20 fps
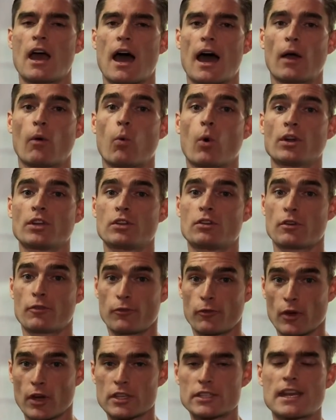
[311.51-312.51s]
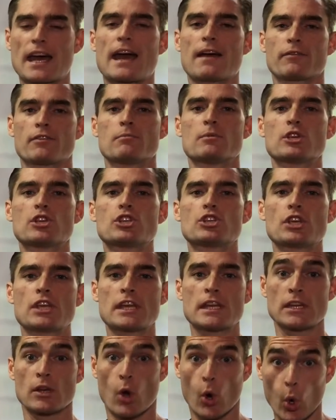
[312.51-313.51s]
I want you to first have the
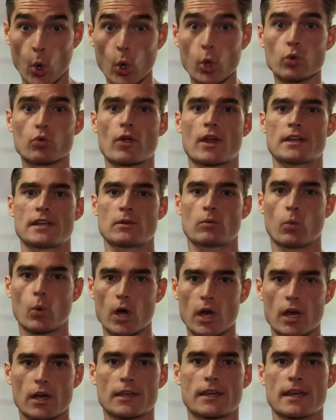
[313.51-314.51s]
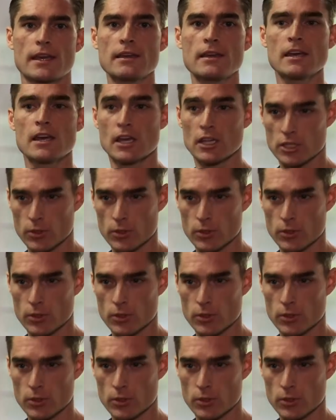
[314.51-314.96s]
machine already working,